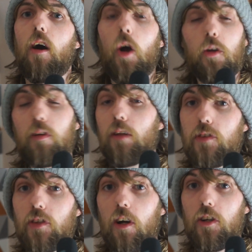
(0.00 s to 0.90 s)
Hopefully
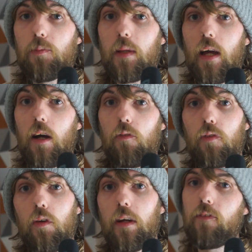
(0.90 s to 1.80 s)
this guide has been
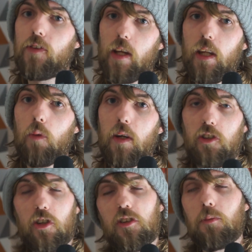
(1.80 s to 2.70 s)
helpful. If there's any
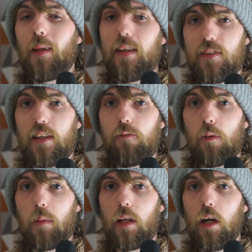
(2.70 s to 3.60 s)
questions, please leave
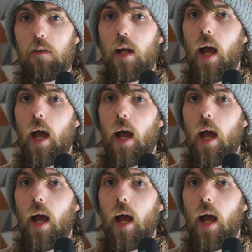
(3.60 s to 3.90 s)
them below.